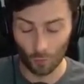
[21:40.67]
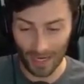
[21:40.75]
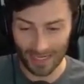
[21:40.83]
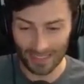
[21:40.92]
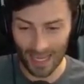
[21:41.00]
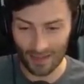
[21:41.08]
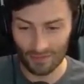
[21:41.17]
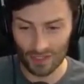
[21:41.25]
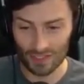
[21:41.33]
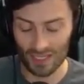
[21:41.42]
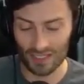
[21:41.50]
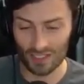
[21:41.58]
Ray
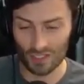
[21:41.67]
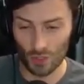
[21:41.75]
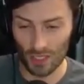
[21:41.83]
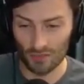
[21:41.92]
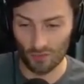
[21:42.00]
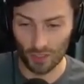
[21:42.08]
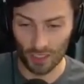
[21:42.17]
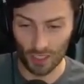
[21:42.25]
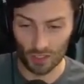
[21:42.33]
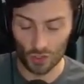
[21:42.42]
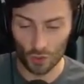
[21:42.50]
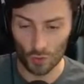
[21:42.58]
Davis, is
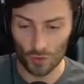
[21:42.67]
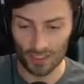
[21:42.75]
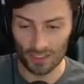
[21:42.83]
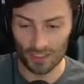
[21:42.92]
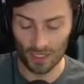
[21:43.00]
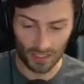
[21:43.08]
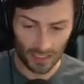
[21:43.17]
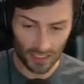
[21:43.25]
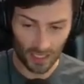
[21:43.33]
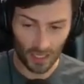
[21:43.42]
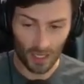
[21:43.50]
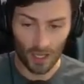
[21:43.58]
transferring to
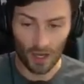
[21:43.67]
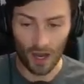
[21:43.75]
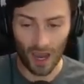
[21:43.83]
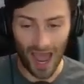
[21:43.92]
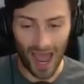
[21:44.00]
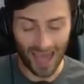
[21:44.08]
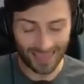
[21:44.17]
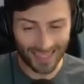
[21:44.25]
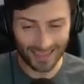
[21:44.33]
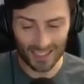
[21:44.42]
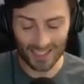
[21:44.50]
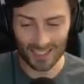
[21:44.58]
Kentucky. I
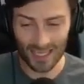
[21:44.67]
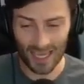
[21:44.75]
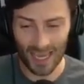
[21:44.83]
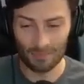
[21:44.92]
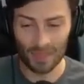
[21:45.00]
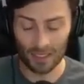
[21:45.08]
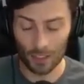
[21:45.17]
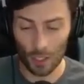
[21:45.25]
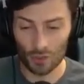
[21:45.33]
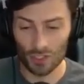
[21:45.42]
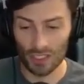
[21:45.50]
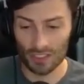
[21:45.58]
think this is a game that
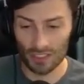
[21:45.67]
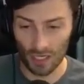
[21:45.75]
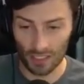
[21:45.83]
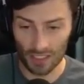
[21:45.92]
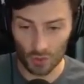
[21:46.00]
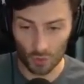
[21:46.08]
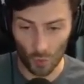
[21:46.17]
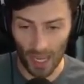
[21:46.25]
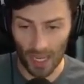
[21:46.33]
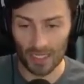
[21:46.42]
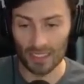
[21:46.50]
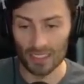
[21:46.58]
goes Kentucky's
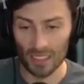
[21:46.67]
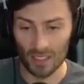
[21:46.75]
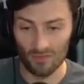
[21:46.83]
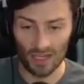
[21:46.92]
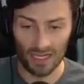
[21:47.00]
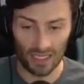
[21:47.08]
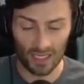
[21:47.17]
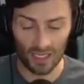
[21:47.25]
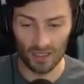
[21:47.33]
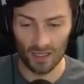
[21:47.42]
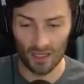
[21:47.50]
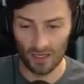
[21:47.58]
way, even
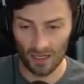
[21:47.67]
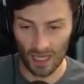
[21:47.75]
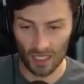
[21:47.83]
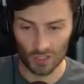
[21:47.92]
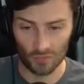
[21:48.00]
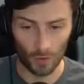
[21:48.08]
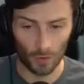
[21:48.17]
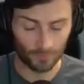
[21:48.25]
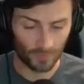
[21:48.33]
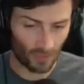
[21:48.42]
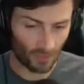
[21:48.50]
in Nashville.